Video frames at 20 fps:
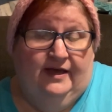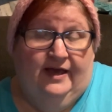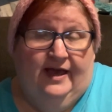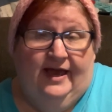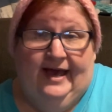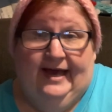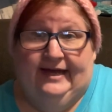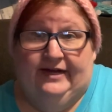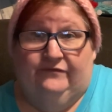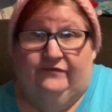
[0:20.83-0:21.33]

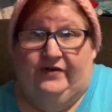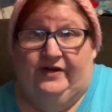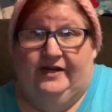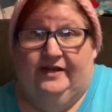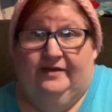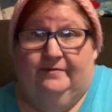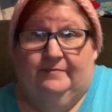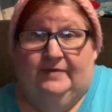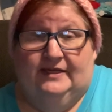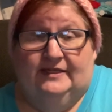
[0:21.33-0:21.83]

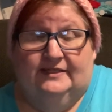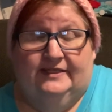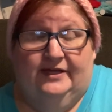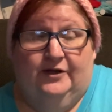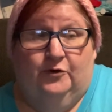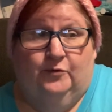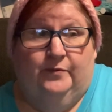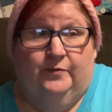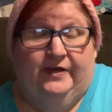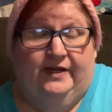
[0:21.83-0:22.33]
aggravating my
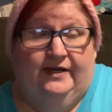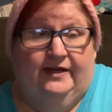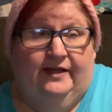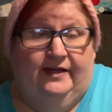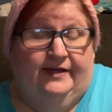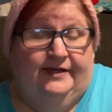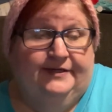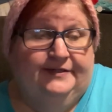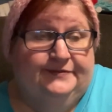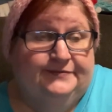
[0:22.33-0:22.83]

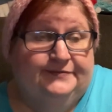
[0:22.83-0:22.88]
COPD,